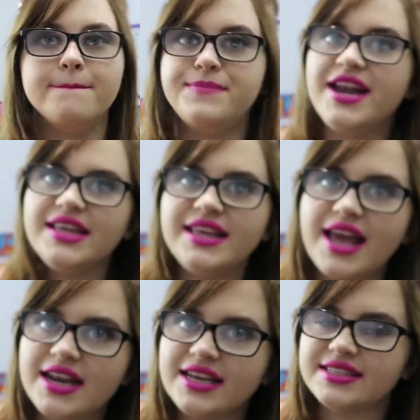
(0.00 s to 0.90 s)
Betty the
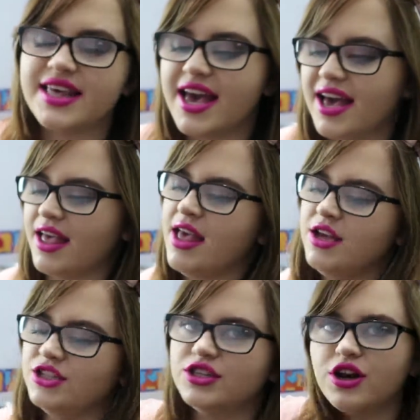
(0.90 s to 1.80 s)
Yeti is there,
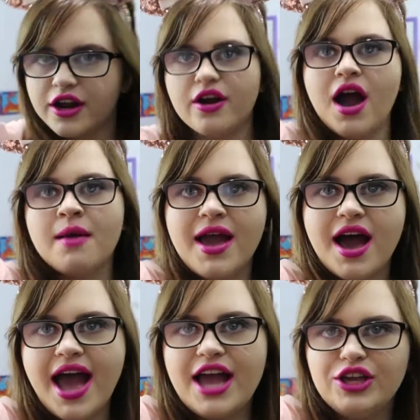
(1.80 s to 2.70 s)
she's got her arm
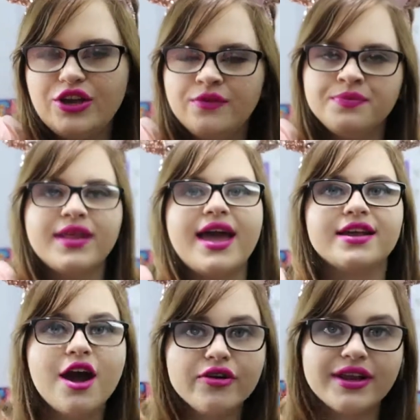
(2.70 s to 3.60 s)
out at you,
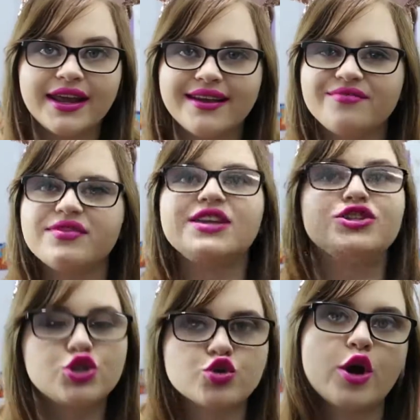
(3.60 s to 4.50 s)
and currently
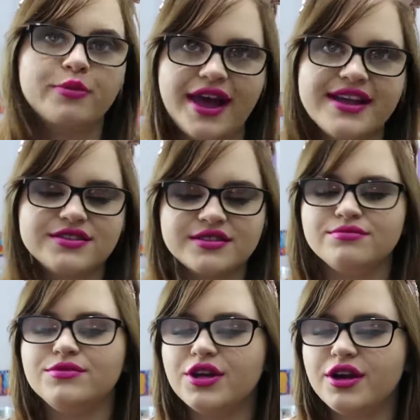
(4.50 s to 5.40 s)
it's strobe lights,
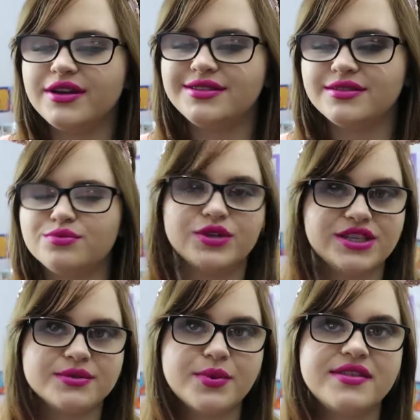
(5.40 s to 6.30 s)
you know, which
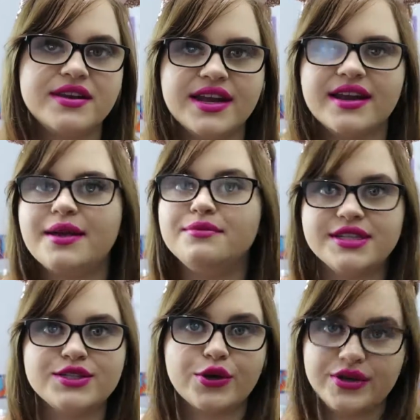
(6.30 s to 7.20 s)
is where the nickname
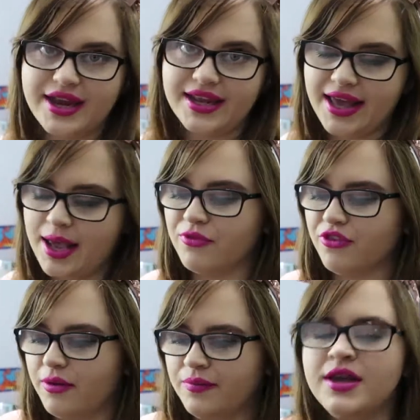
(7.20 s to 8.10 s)
Disco Yeti came
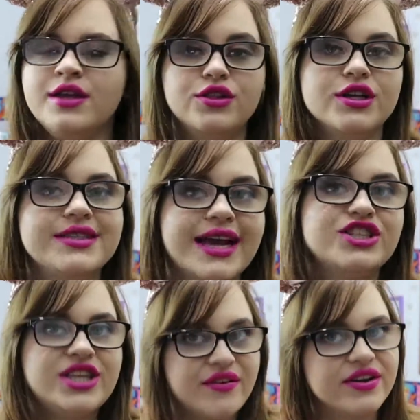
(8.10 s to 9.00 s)
from. Looks like
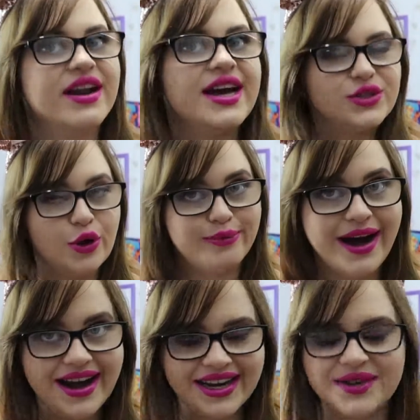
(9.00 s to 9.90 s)
she's having a nice old
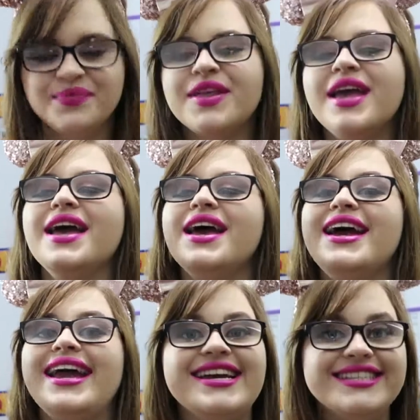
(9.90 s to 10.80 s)
party.
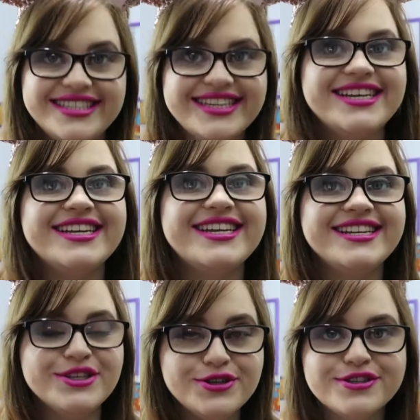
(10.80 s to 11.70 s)
It did
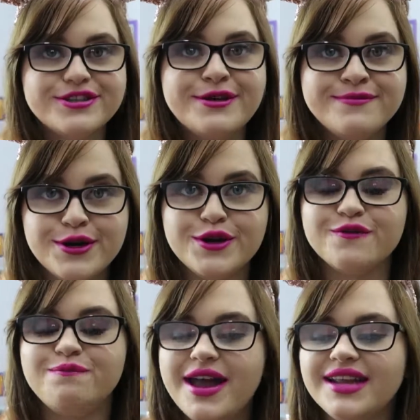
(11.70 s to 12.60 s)
used to
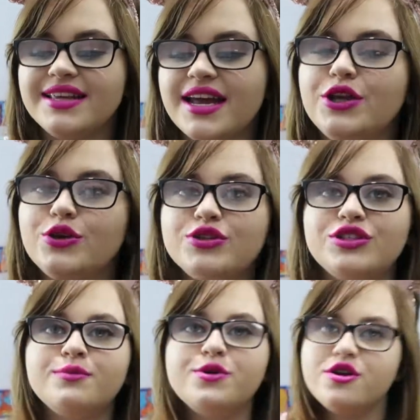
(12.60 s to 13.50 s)
move. Betty the Yeti
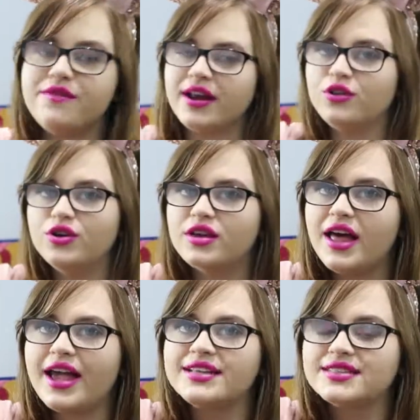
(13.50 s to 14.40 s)
used to move and look
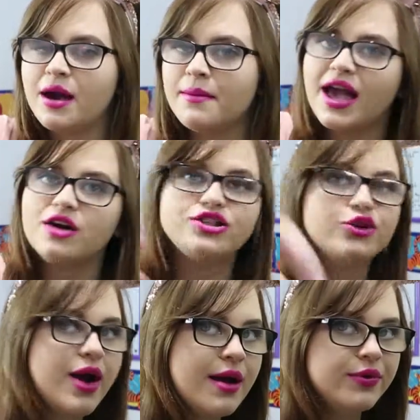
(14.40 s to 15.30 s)
like it's coming out to
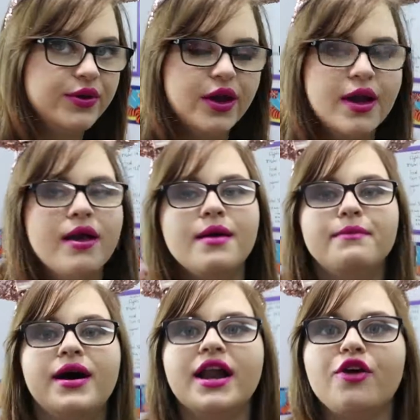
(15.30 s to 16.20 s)
grab you.
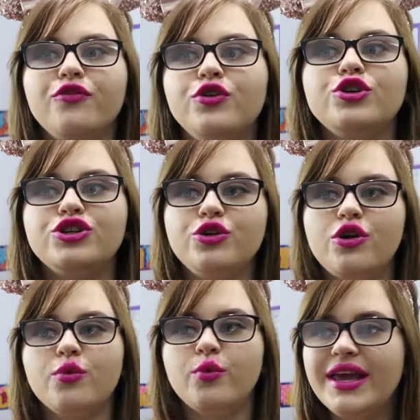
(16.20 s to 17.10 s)
But a few
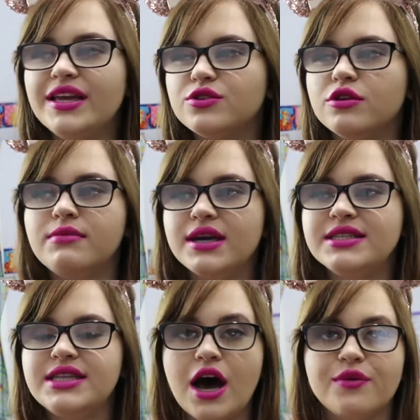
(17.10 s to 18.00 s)
short weeks or
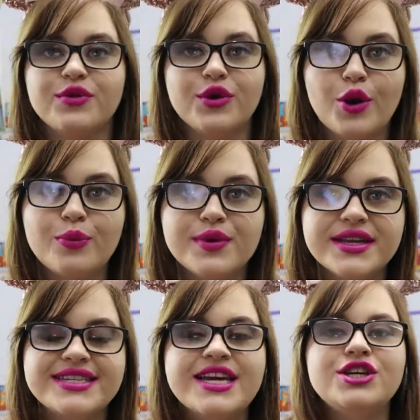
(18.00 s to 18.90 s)
months after it
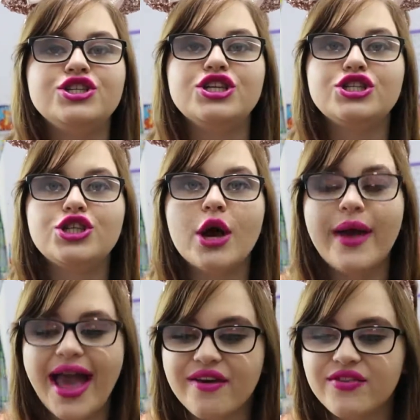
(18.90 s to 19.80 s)
opened, she's so
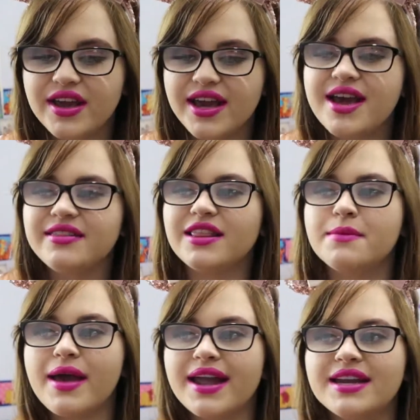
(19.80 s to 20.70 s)
heavy that
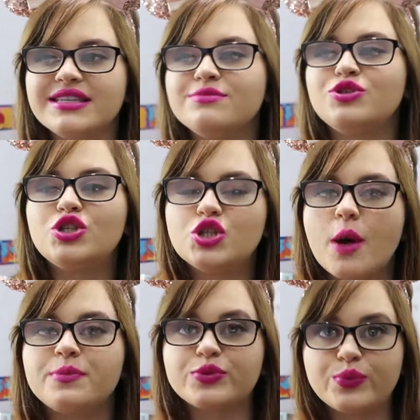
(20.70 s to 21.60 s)
the mechanism
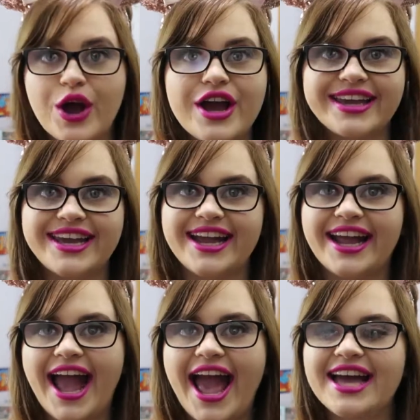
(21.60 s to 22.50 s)
stopped
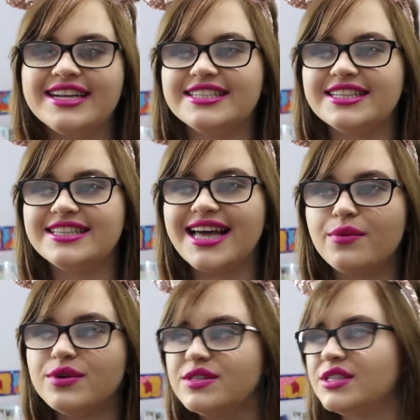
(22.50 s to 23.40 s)
working, and
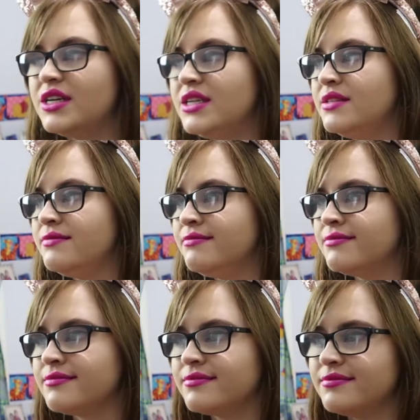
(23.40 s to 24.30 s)
that was,
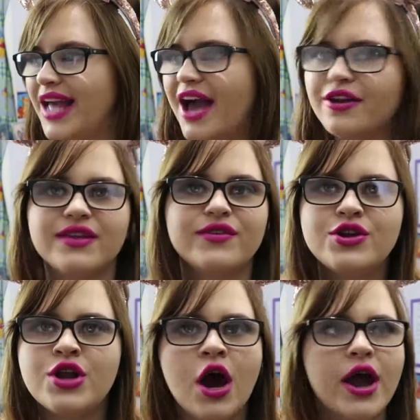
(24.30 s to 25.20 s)
I don't
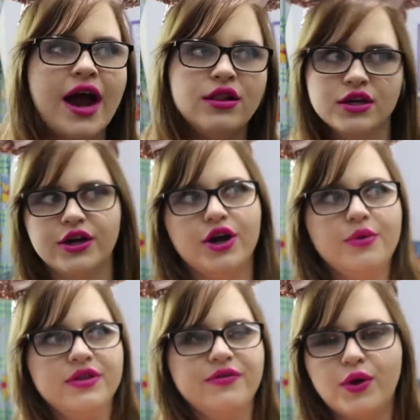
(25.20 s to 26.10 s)
even know how long ago
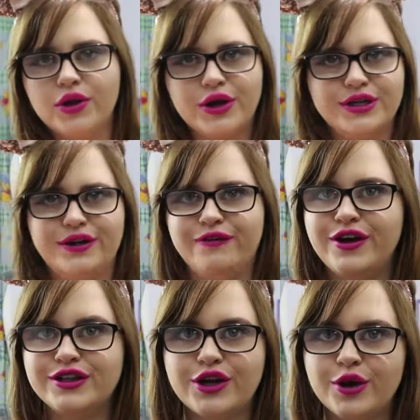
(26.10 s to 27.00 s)
when the roller coaster
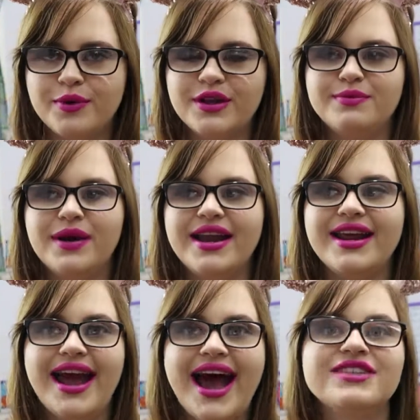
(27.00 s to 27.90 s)
first opened, but
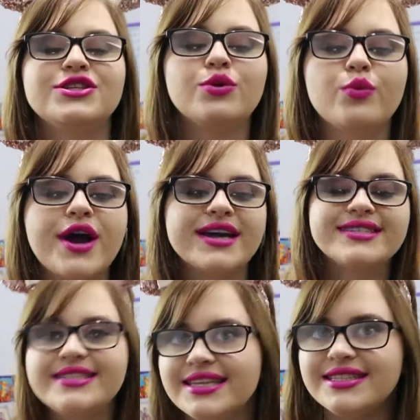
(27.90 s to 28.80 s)
it hasn't worked
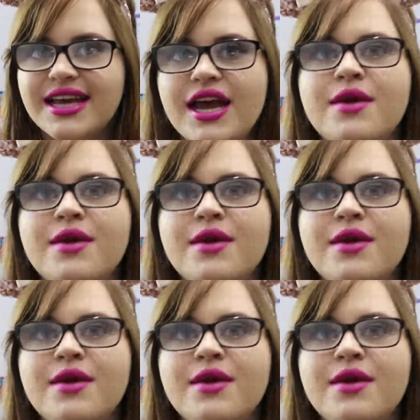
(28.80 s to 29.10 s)
since